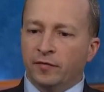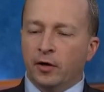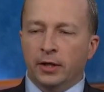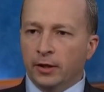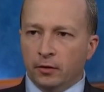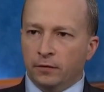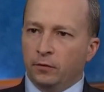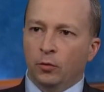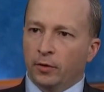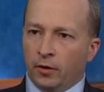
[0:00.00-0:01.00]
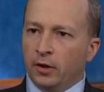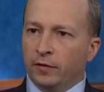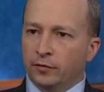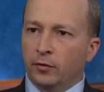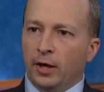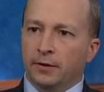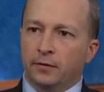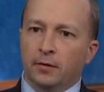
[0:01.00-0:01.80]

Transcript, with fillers: very little to do with our left and right.